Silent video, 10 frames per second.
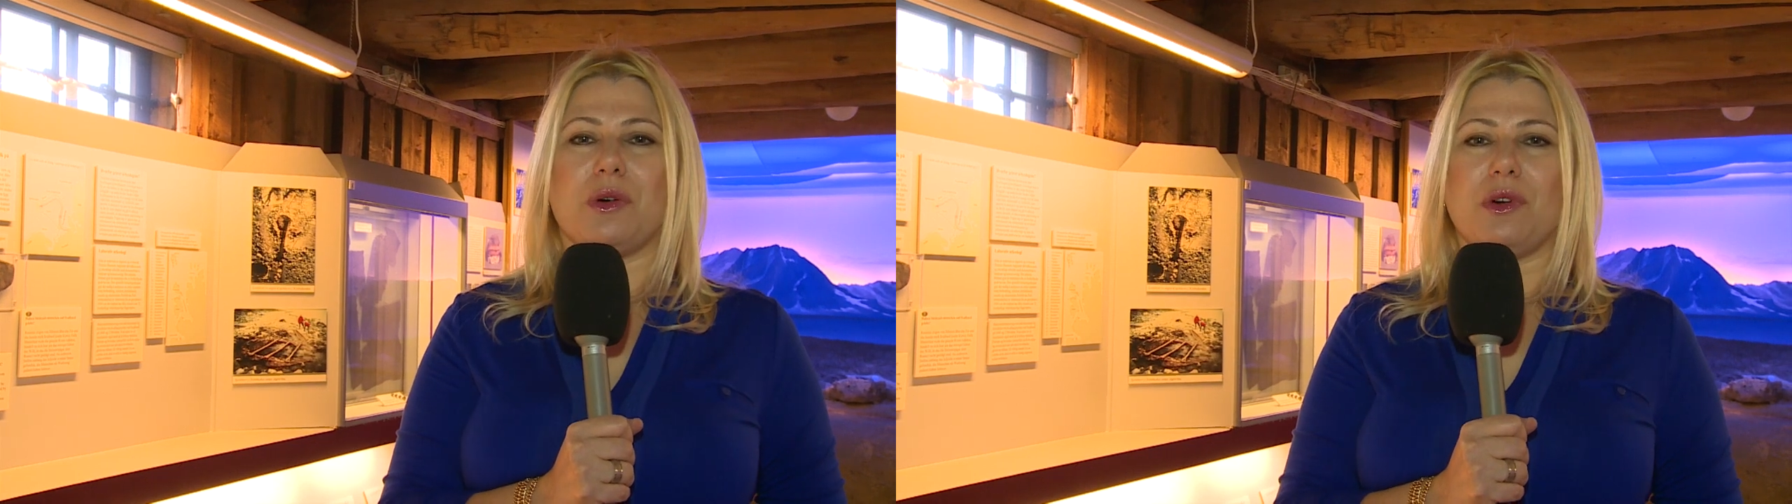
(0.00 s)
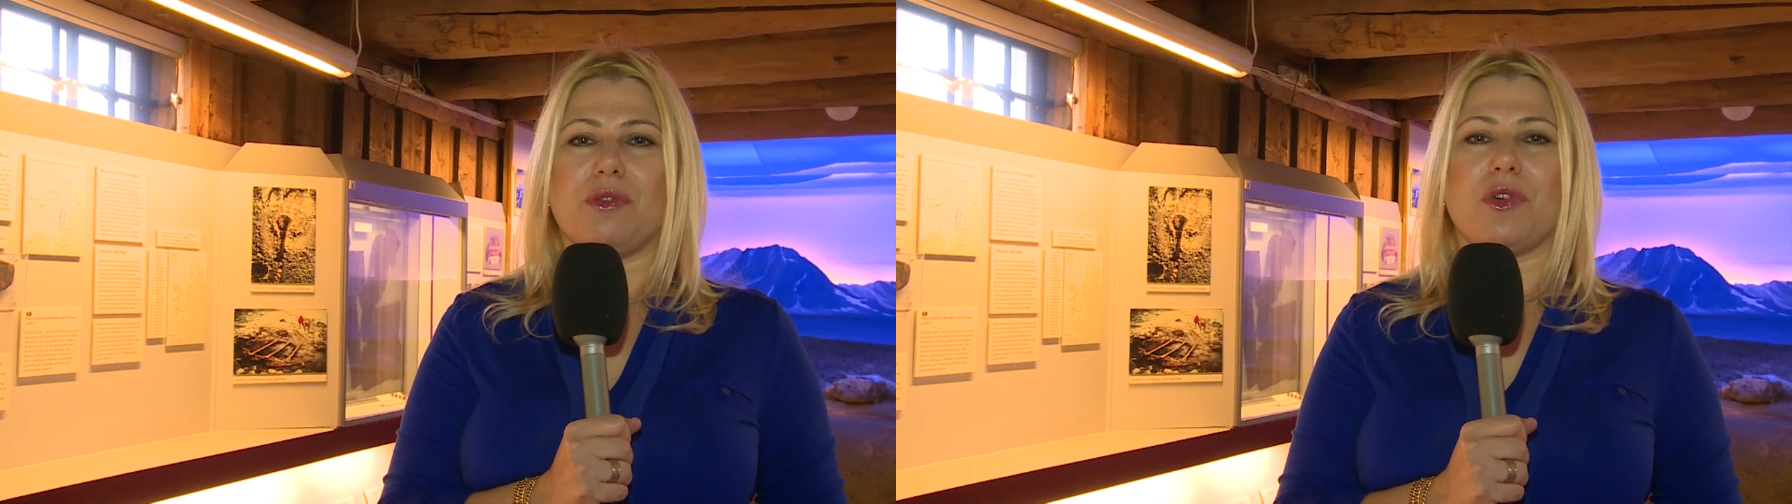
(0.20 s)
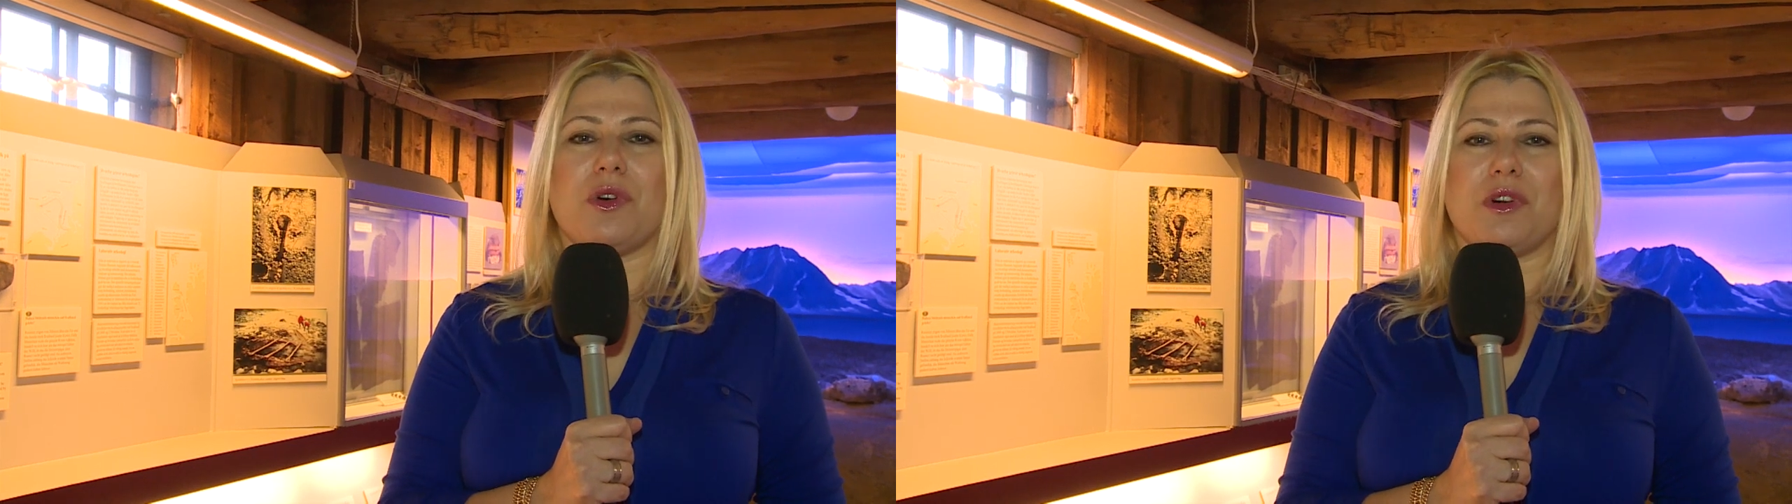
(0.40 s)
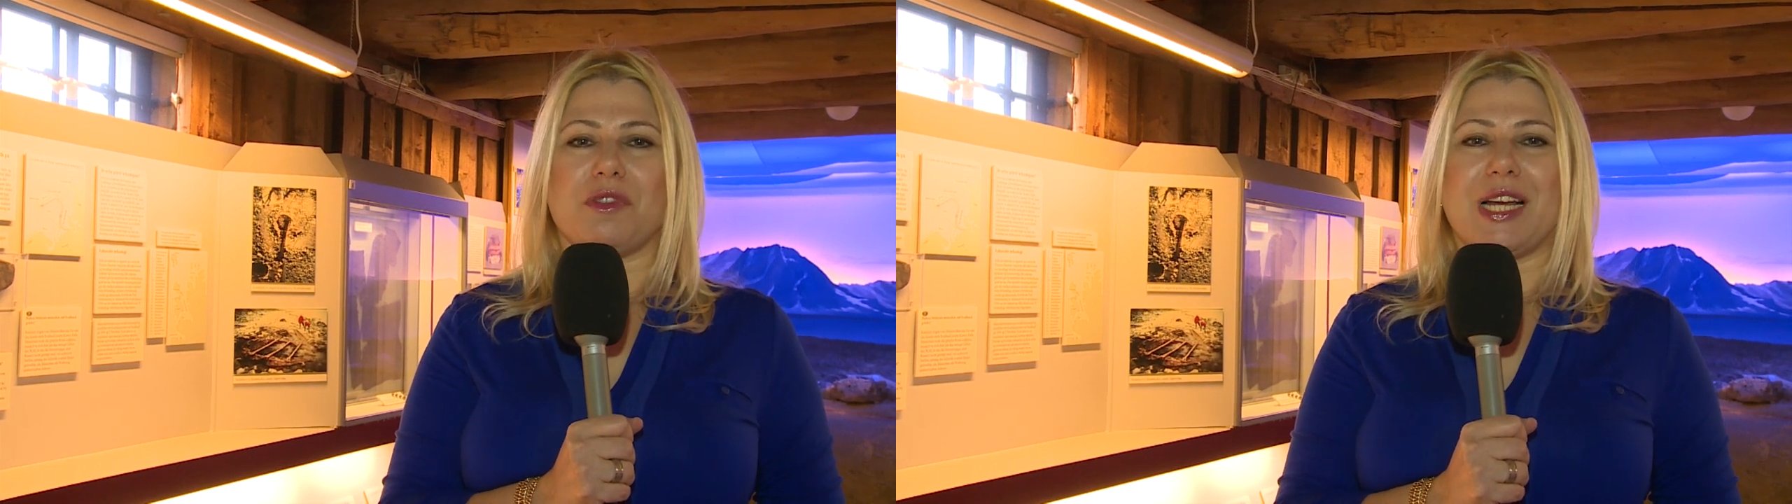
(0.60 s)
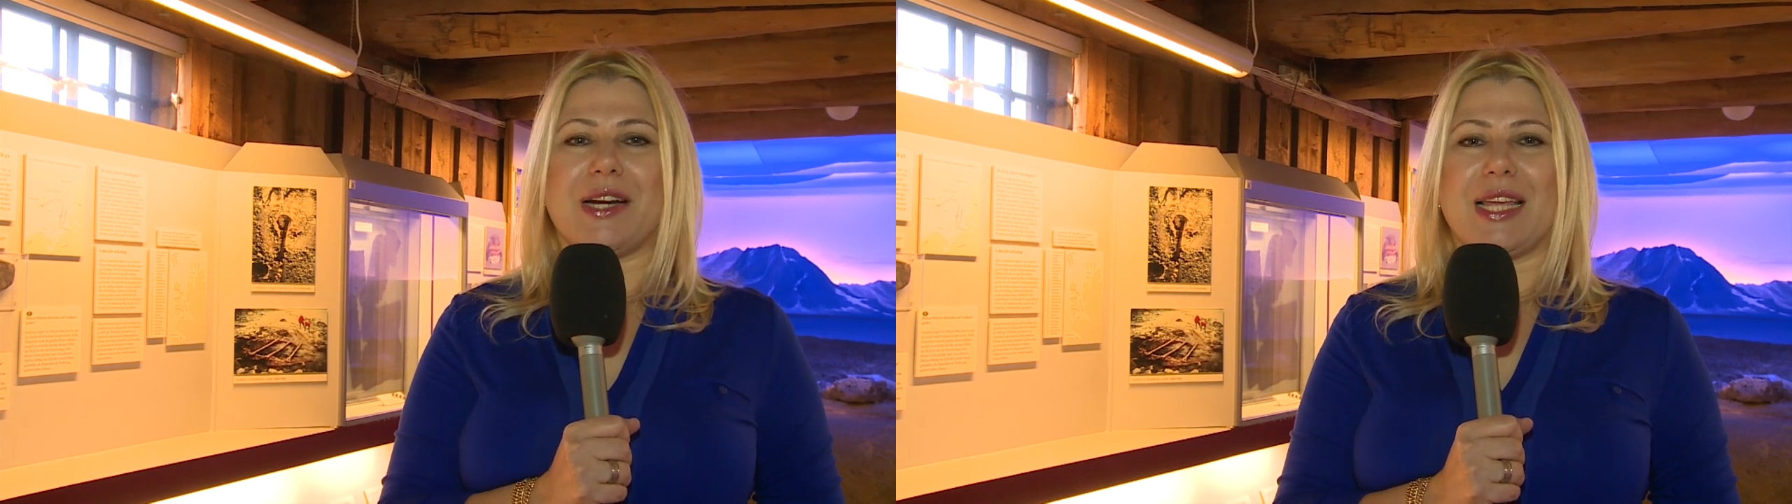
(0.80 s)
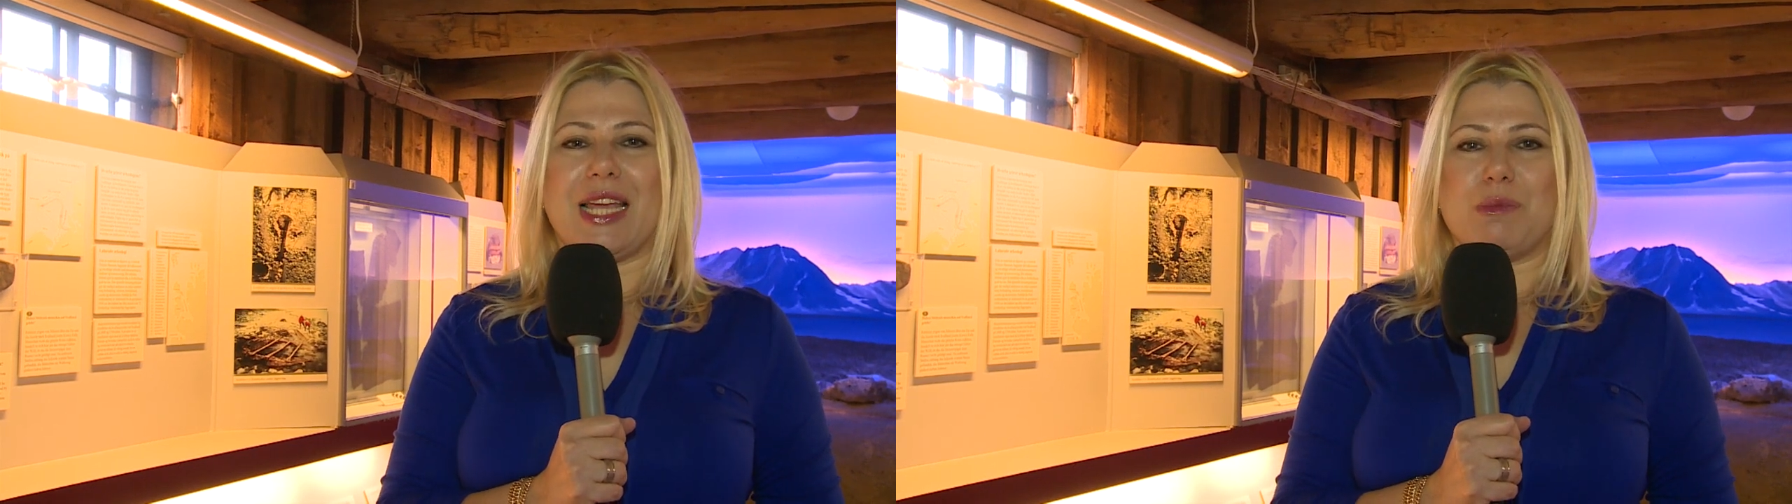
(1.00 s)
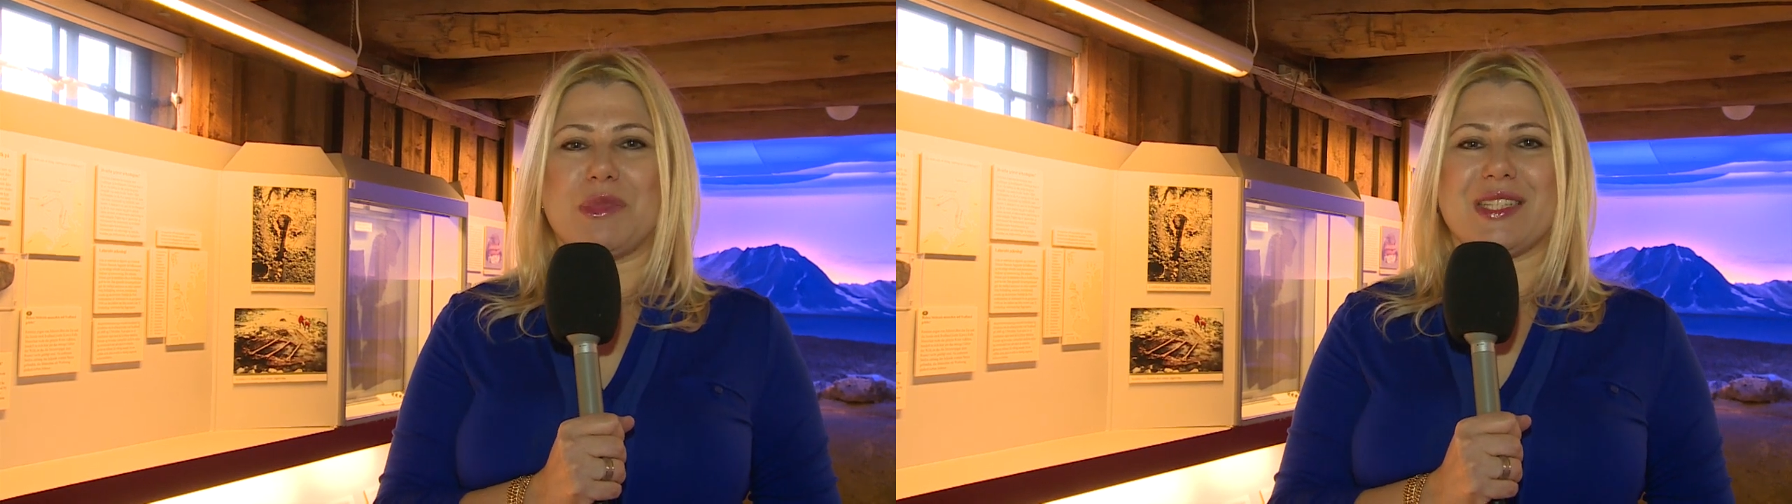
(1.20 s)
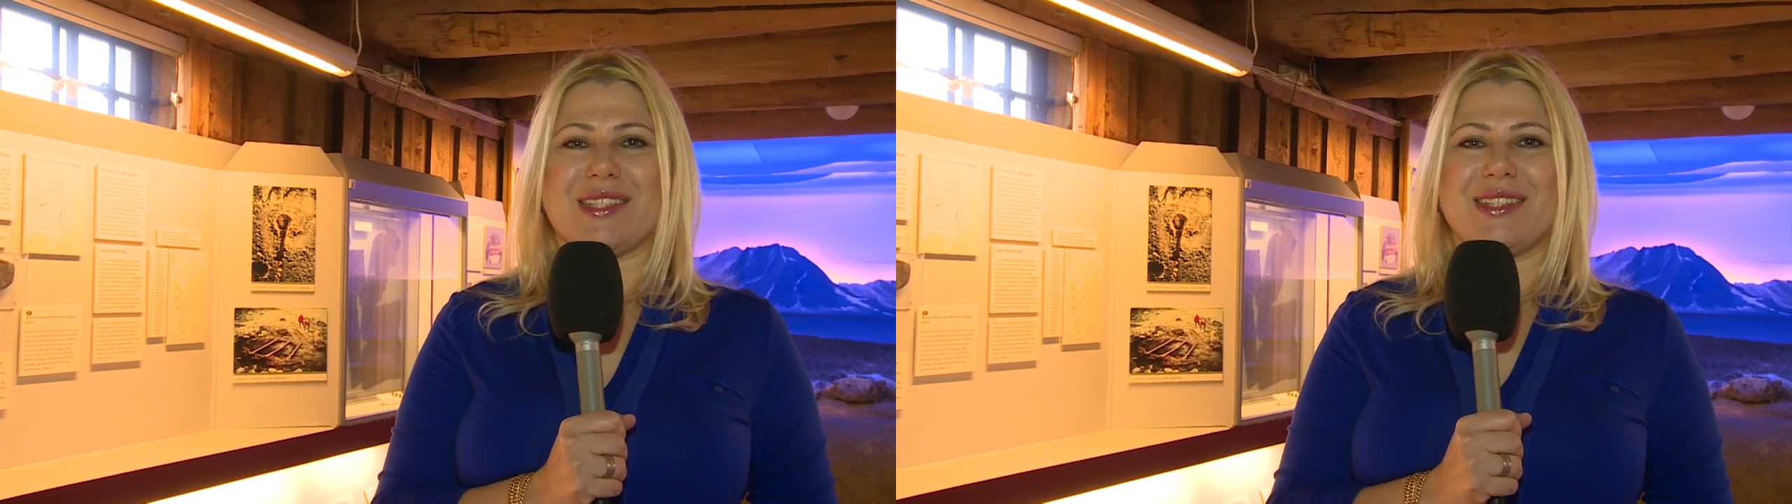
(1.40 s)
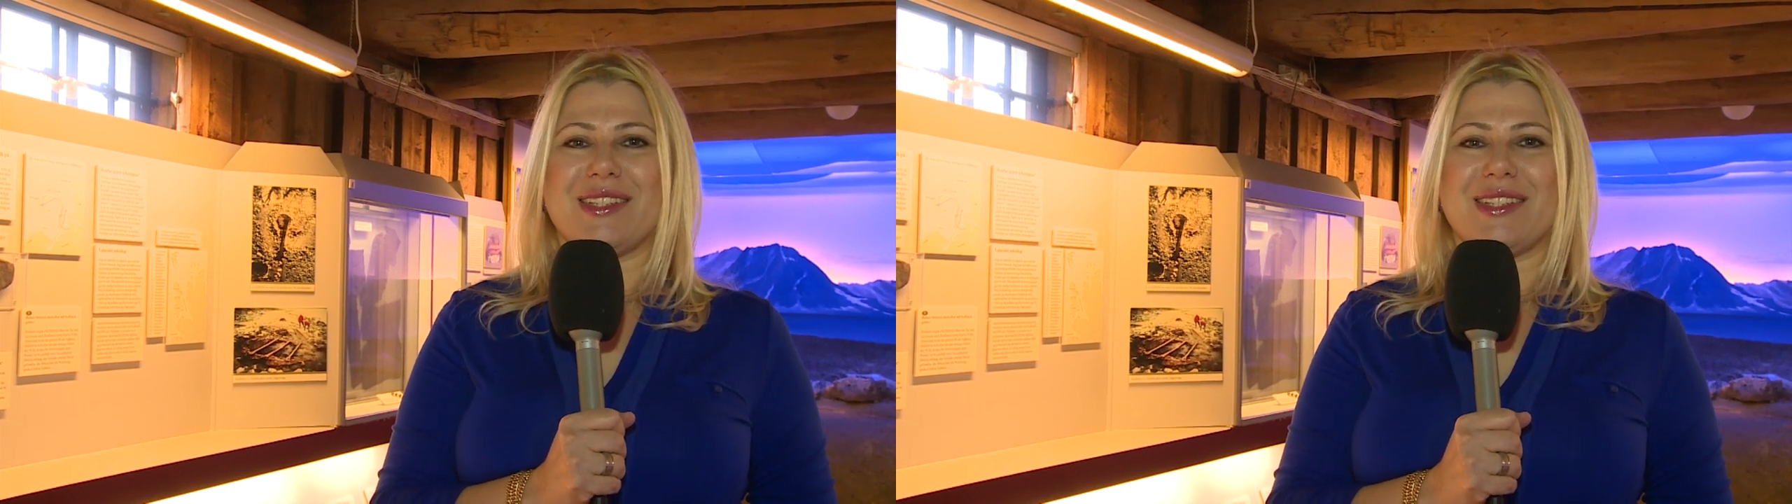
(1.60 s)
all 4 of their games.